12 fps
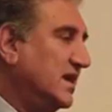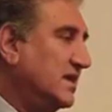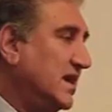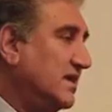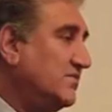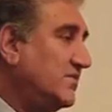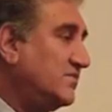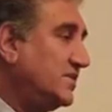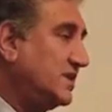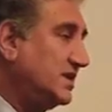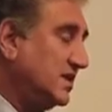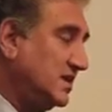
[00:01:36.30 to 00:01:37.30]
in
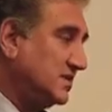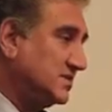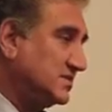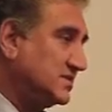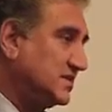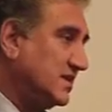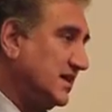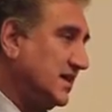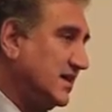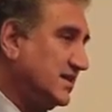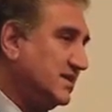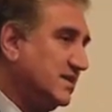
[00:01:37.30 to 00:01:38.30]
50 years,
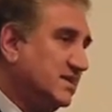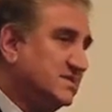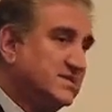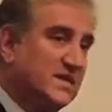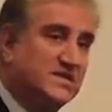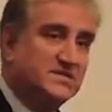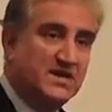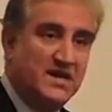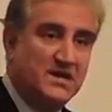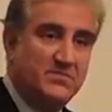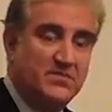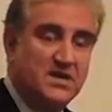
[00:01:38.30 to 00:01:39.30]
and the second time